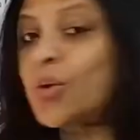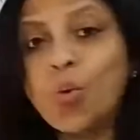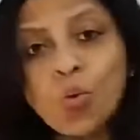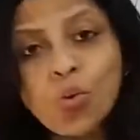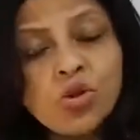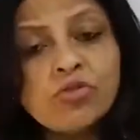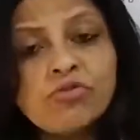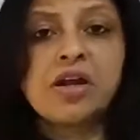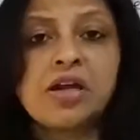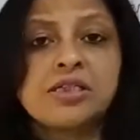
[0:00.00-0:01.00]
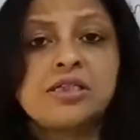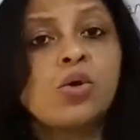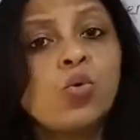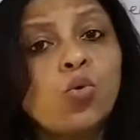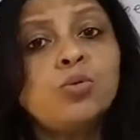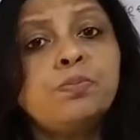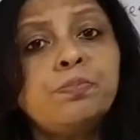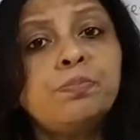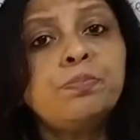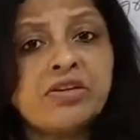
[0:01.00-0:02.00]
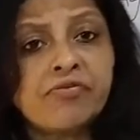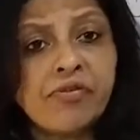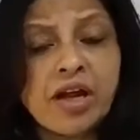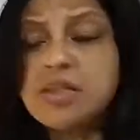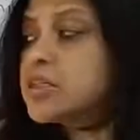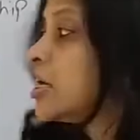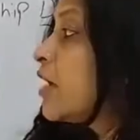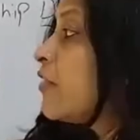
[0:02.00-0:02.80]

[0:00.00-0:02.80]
their own funds, their own private funds,